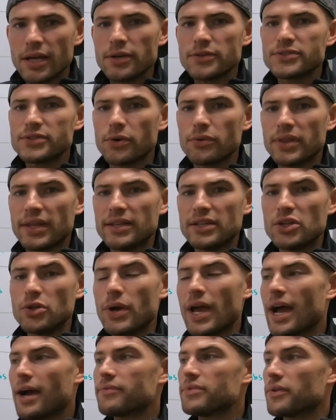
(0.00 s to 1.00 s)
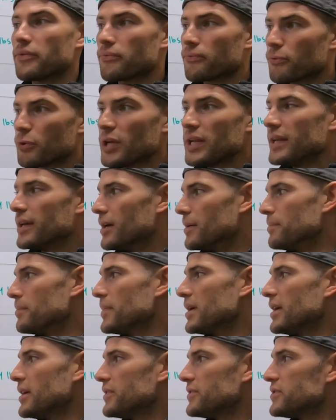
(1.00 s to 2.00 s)
So then you have the
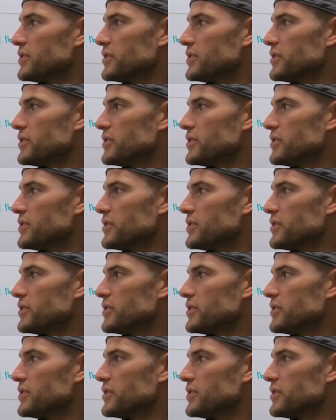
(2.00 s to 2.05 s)
freedom